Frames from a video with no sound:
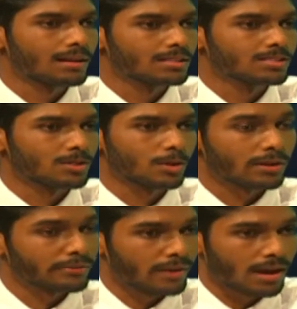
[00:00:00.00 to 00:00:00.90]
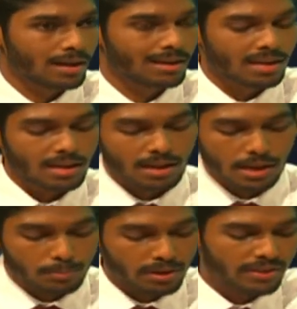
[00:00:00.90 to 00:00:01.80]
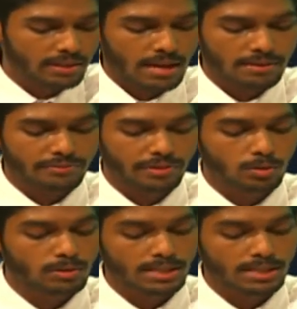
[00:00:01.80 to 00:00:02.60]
So if I abbreviate that for you,